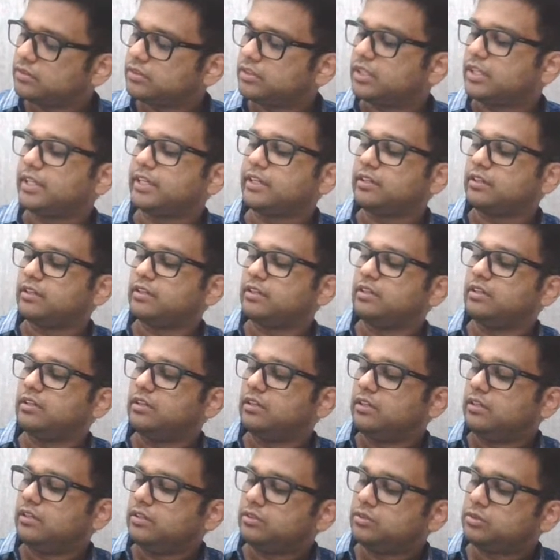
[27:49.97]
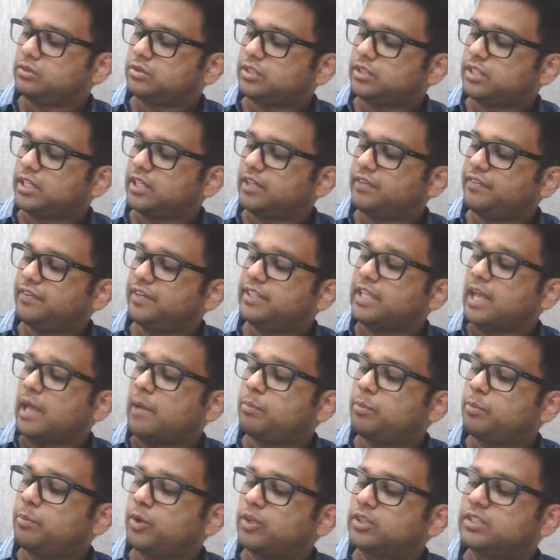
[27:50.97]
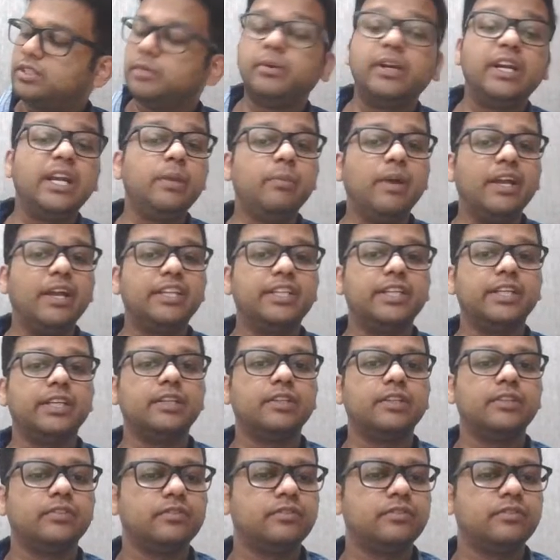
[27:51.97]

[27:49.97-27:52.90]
Correct. So check if it is approximately matching.